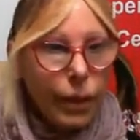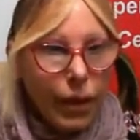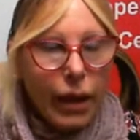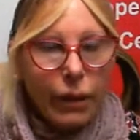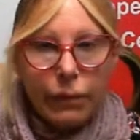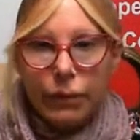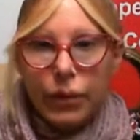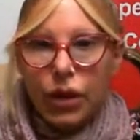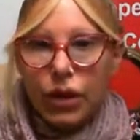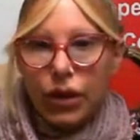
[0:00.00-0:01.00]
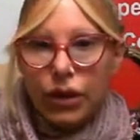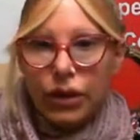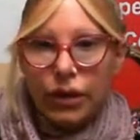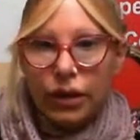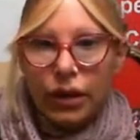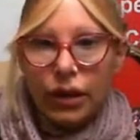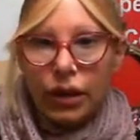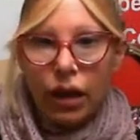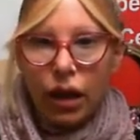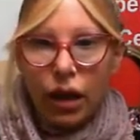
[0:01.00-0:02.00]
Yeah, good, good.
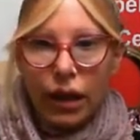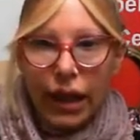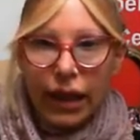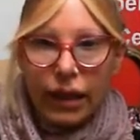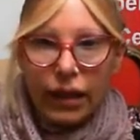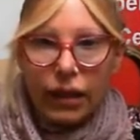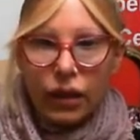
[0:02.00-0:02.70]
Okay,